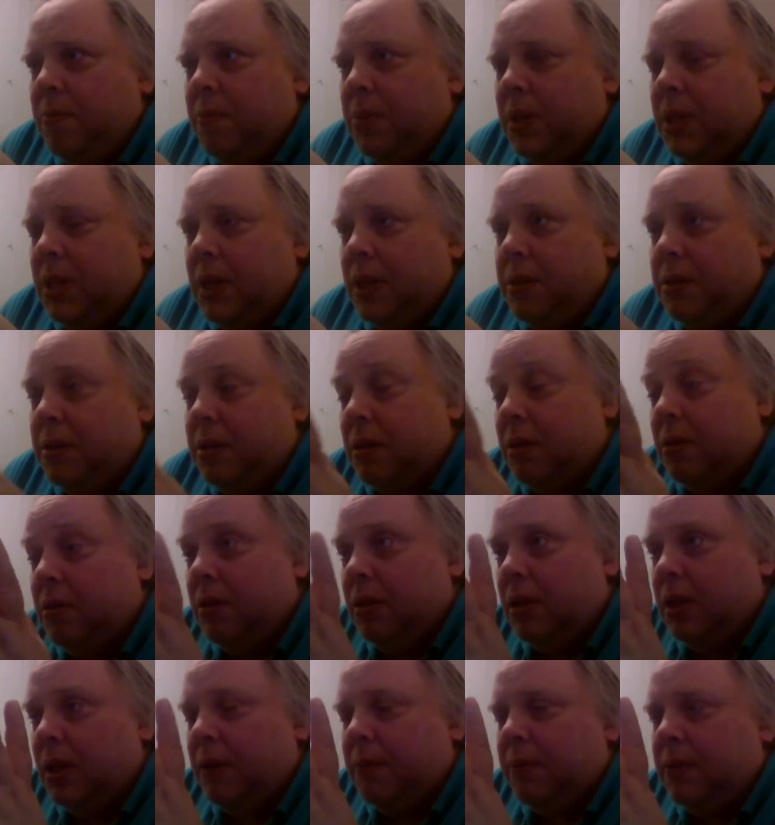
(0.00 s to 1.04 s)

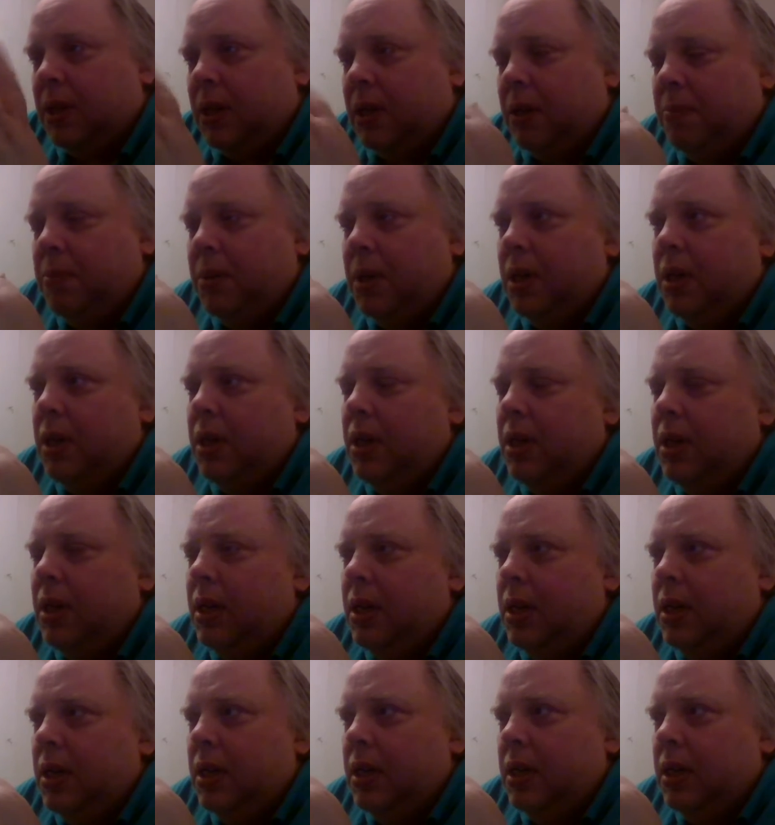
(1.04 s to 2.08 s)
potential lifetime,
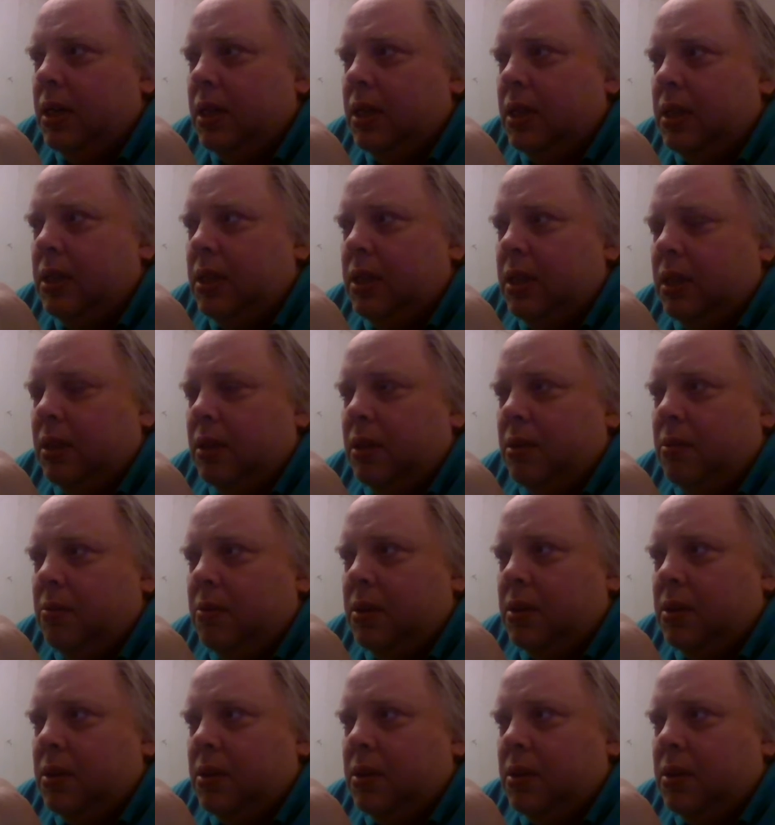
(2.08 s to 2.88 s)
dealing